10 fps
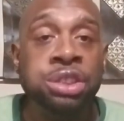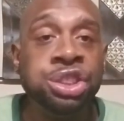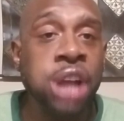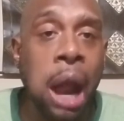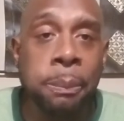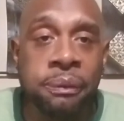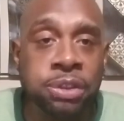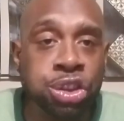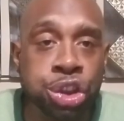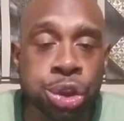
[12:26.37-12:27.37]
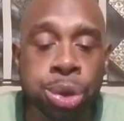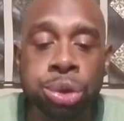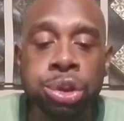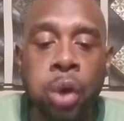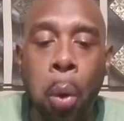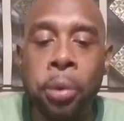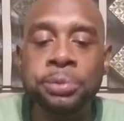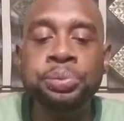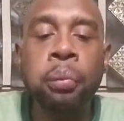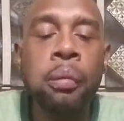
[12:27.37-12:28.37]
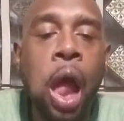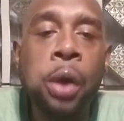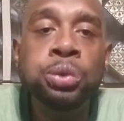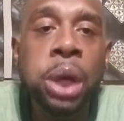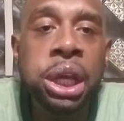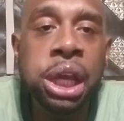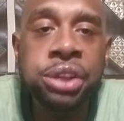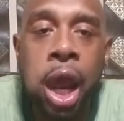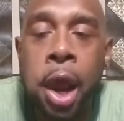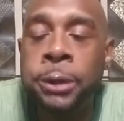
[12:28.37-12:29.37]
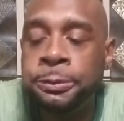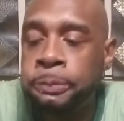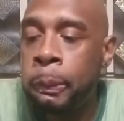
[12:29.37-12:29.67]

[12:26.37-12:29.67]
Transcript: shopping for shoes. We get there.